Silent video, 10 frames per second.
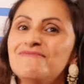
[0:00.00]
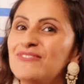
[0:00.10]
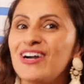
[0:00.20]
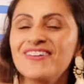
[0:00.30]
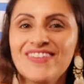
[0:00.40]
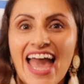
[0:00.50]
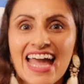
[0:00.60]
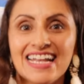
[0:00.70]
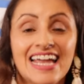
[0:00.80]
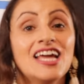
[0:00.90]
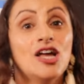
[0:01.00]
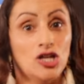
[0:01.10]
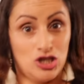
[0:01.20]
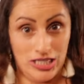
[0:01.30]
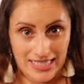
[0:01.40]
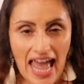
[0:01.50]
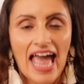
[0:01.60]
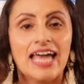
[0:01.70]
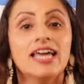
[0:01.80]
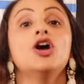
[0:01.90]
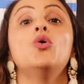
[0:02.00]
Muy bien. Today,